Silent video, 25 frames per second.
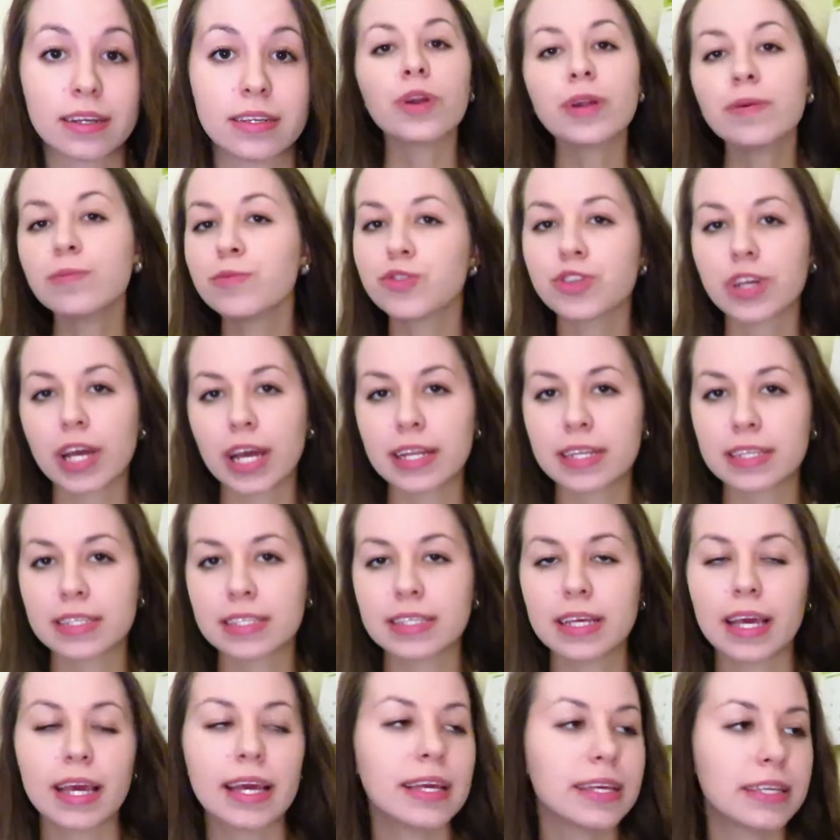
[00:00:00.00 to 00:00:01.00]
What I'm trying to
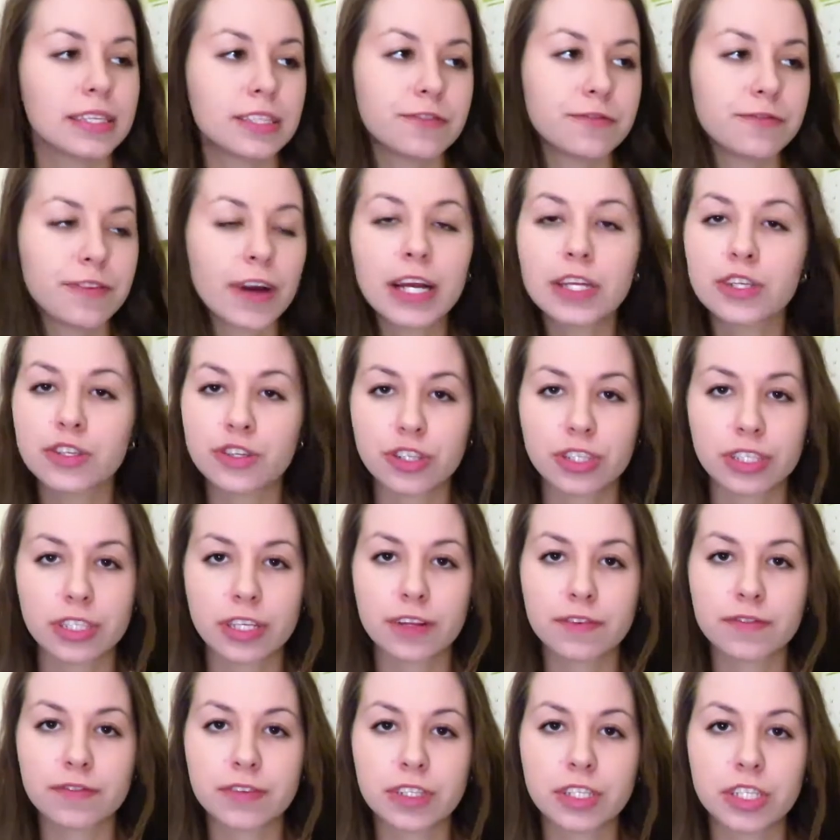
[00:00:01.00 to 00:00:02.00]
say is find
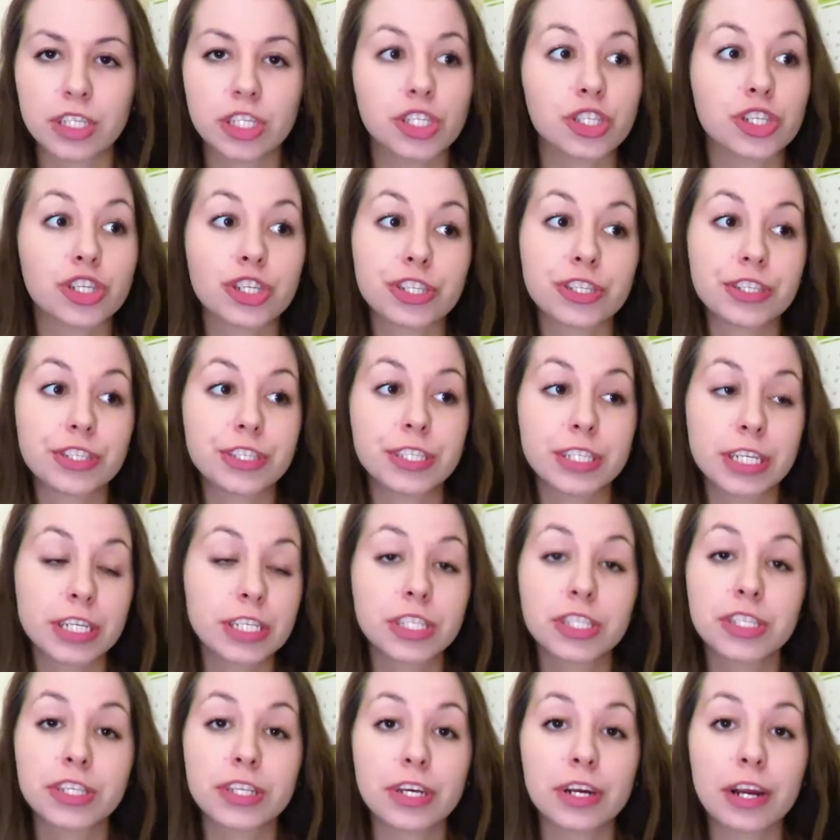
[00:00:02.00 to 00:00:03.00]
yourself a teacher,
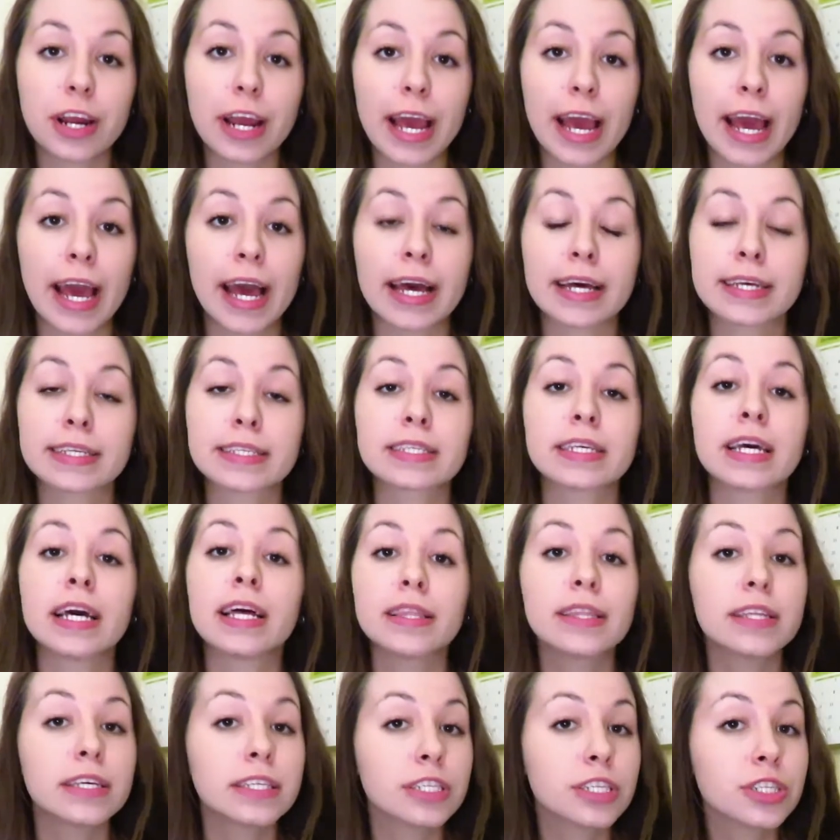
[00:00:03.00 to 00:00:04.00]
stick to their ass,
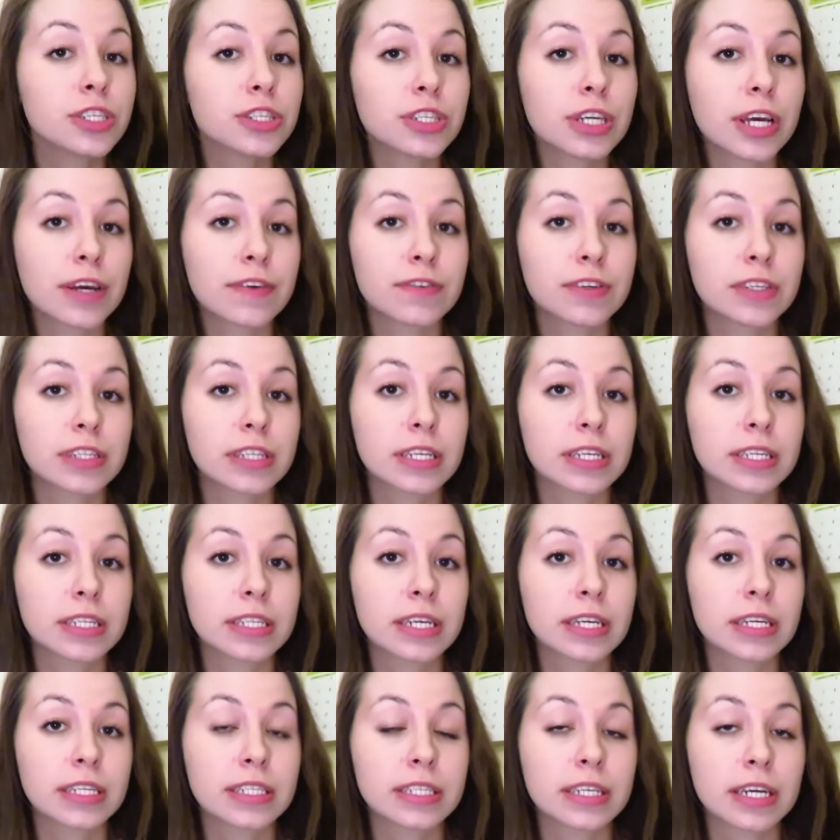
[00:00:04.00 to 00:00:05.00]
listen to everything
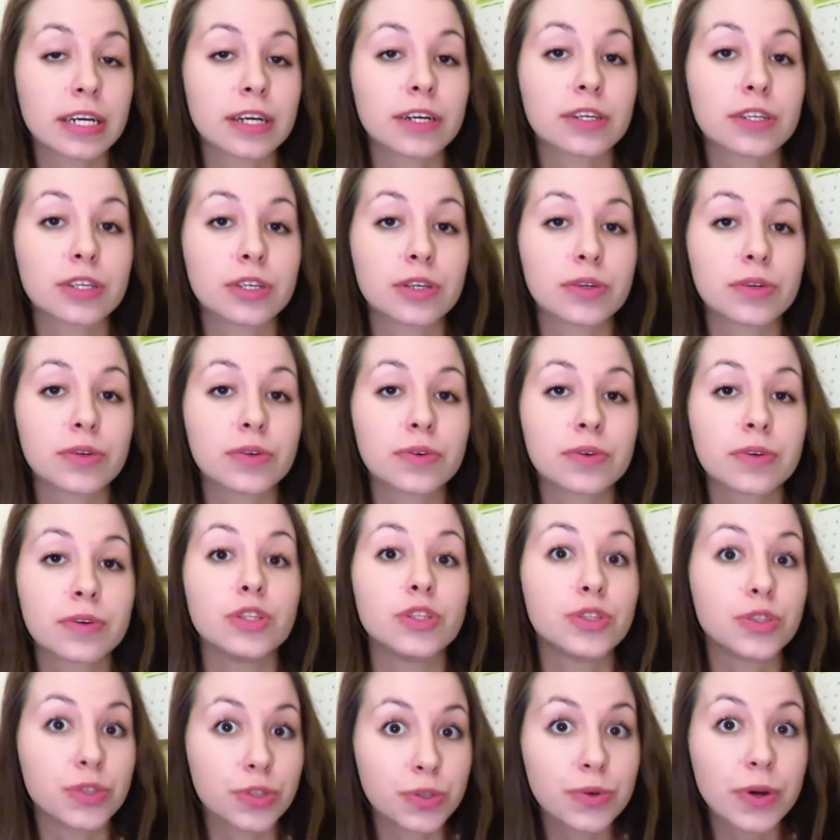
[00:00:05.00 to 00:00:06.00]
they tell you,
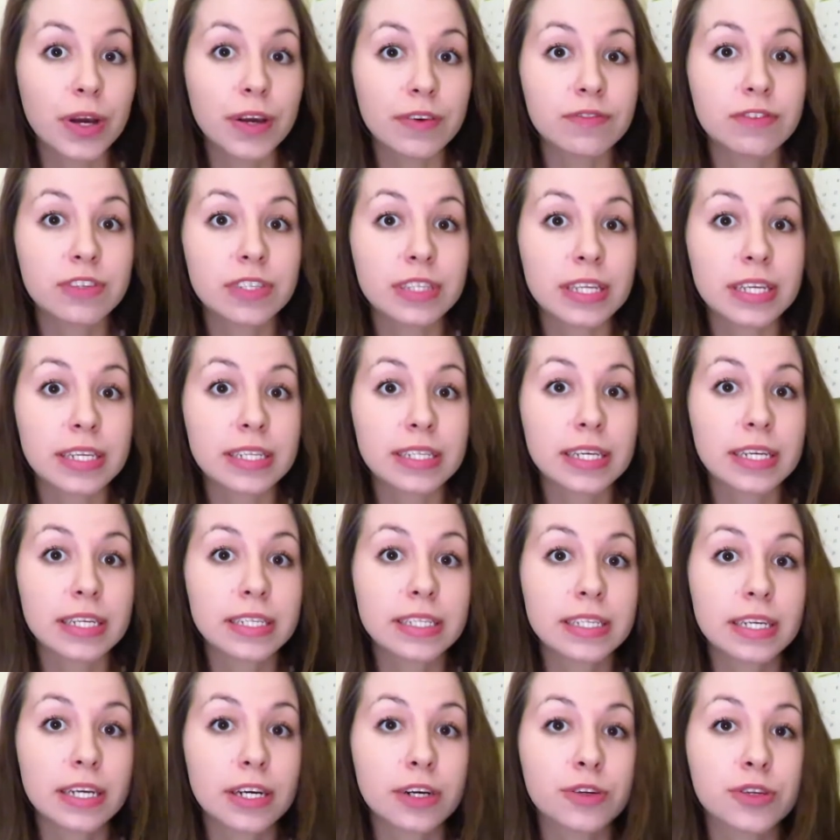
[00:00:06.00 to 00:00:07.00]
do everything they
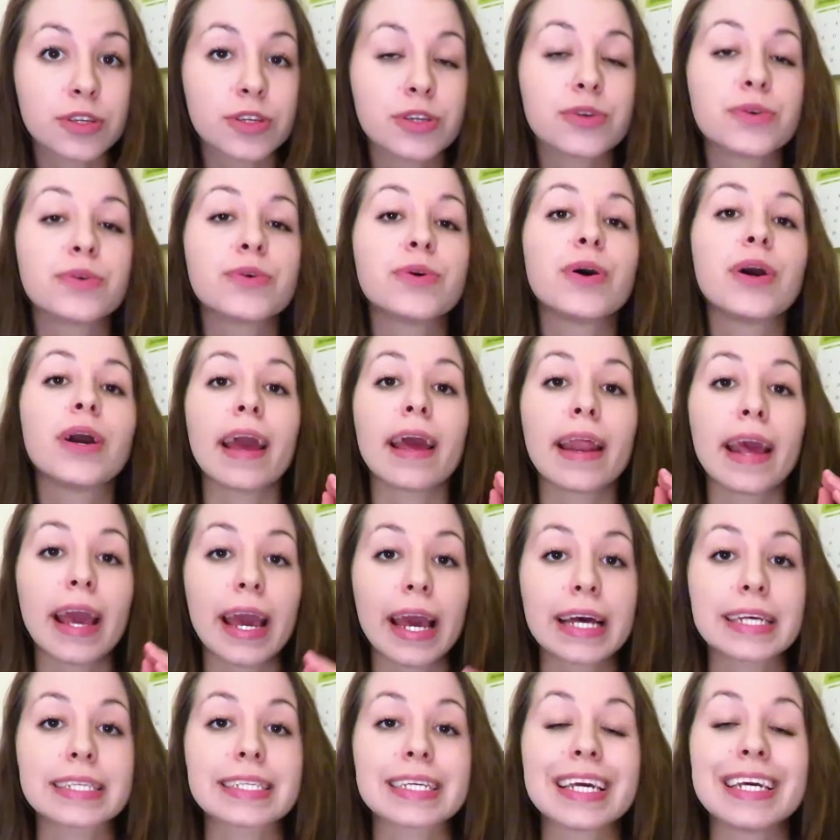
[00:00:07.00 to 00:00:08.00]
tell you, and
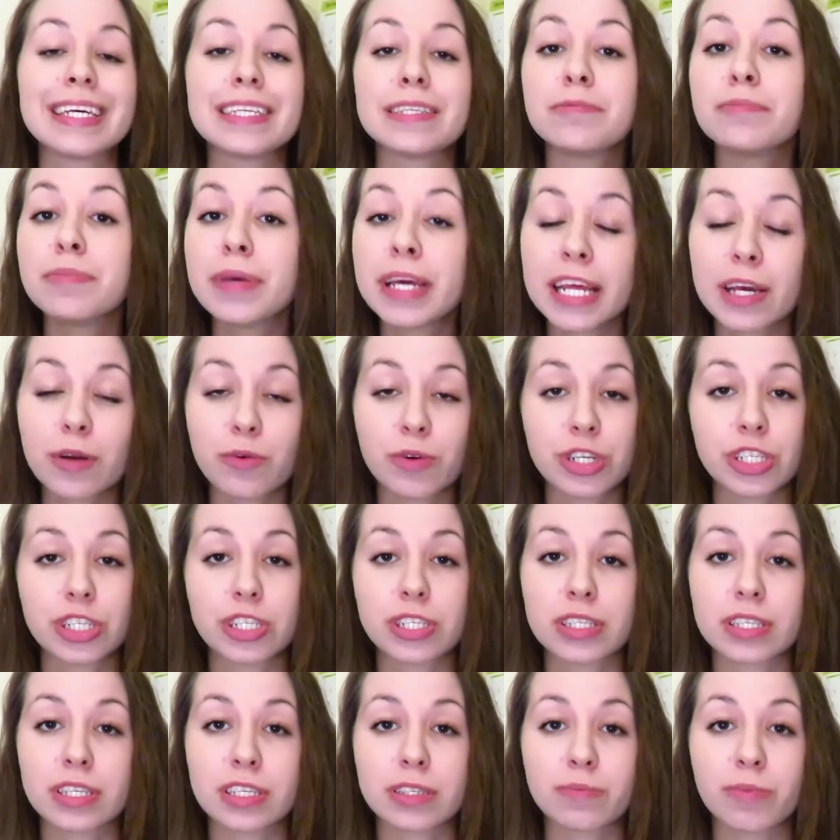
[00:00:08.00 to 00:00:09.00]
ask as many
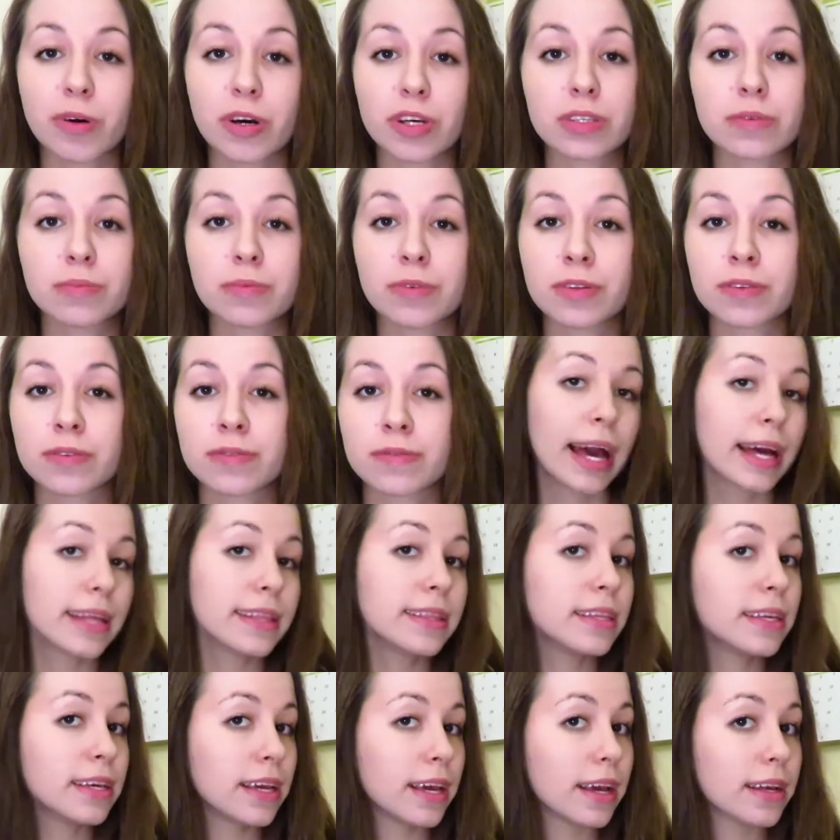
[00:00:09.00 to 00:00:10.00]
questions as possible.
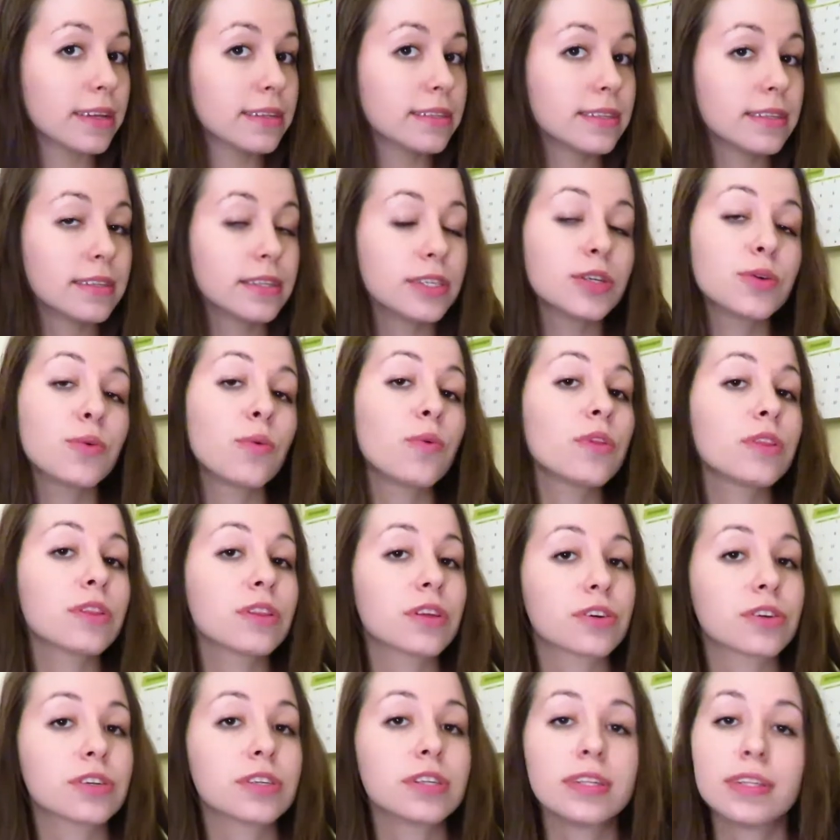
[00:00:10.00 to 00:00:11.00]
At the end, you will
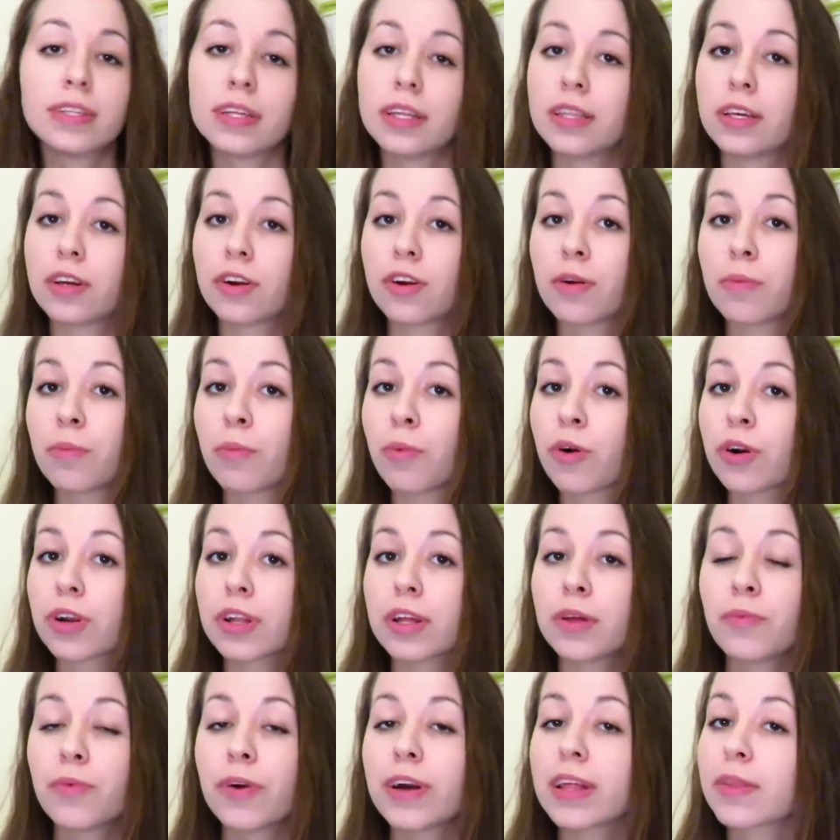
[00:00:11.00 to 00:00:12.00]
learn that there are more
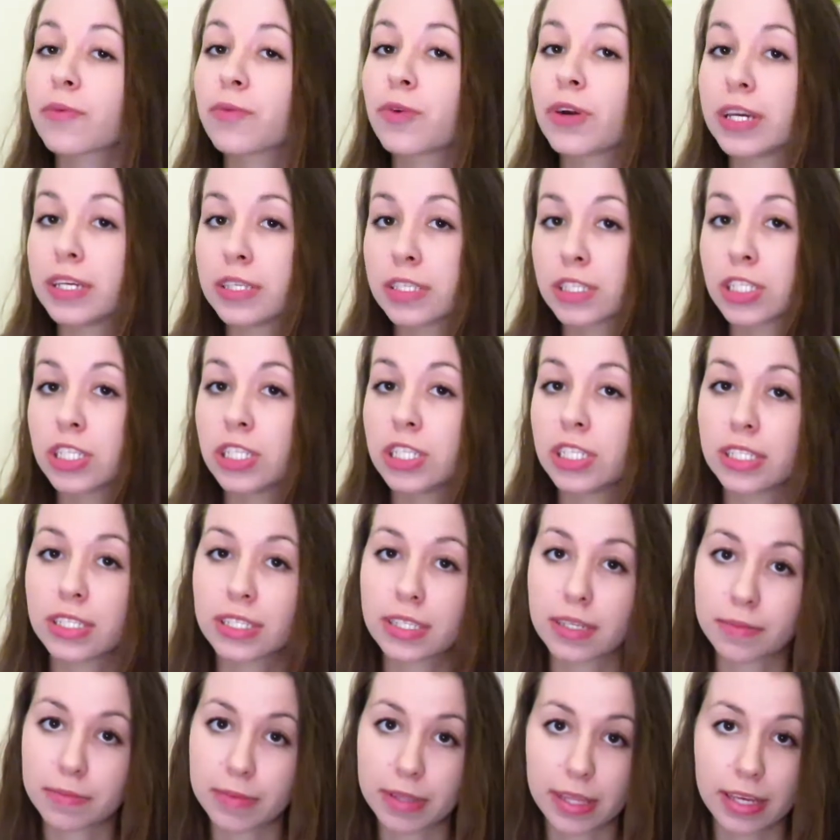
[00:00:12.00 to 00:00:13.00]
than one ways to do
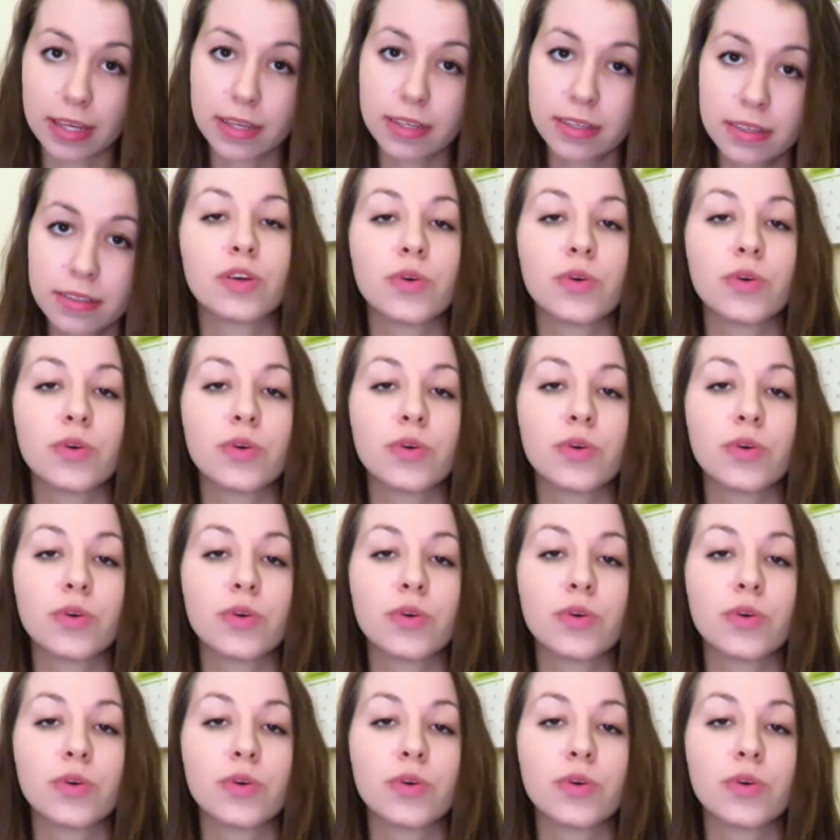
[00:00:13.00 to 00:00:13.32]
something.